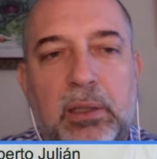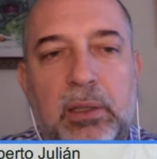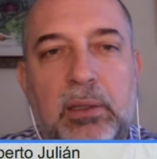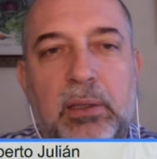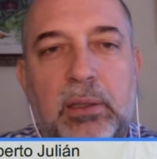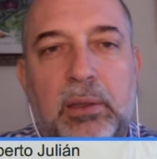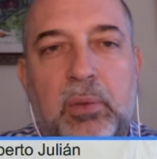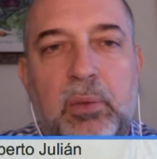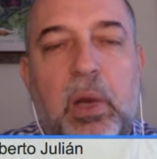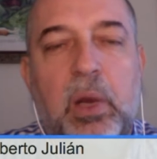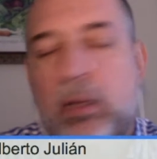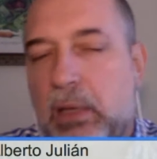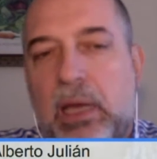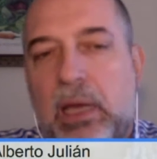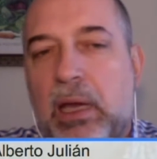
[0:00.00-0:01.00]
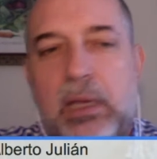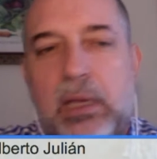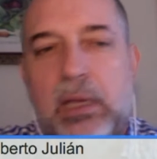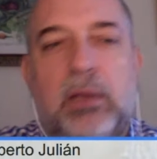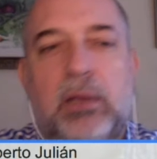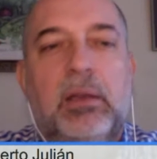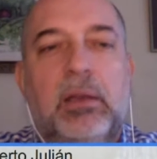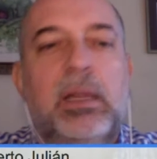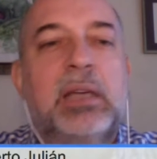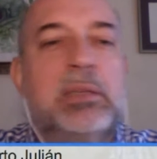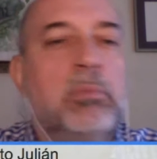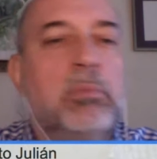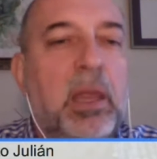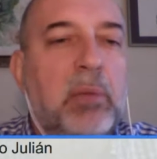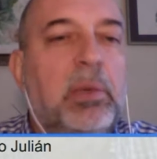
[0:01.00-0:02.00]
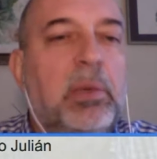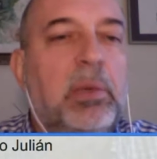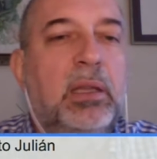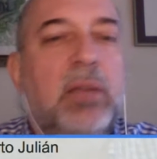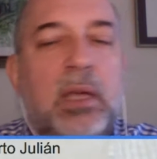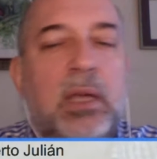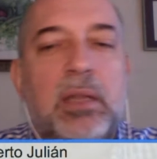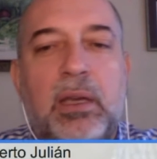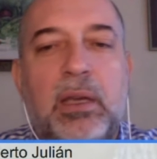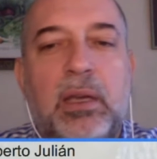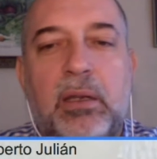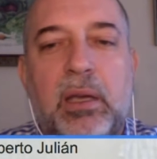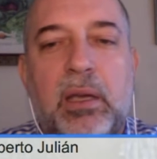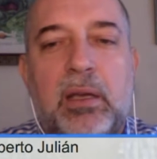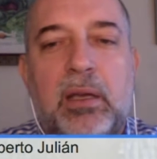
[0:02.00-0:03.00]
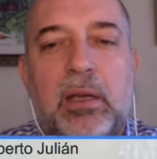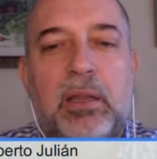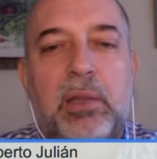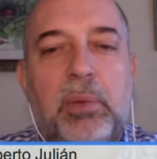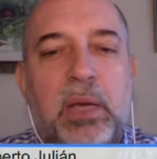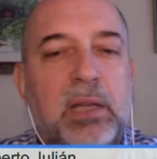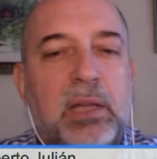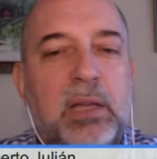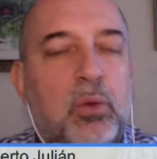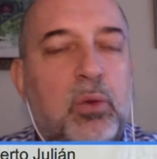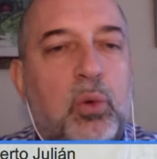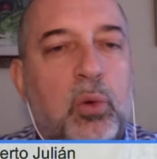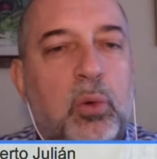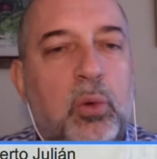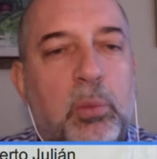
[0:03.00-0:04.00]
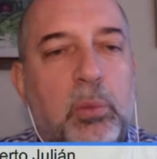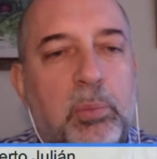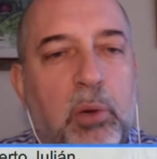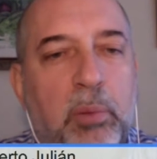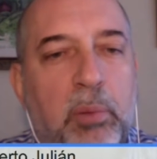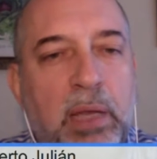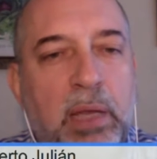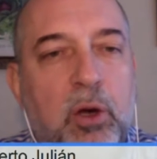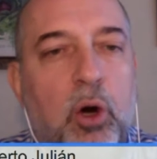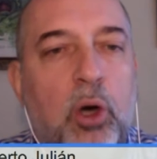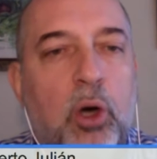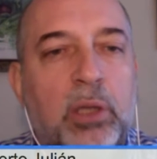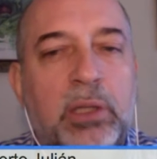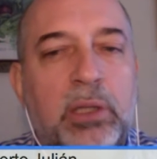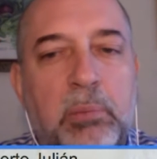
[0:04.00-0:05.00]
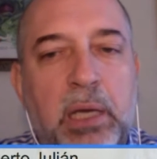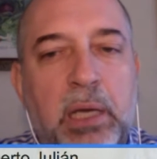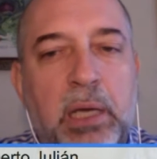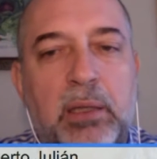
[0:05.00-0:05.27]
well, it doesn't matter, but they began to provide on-demand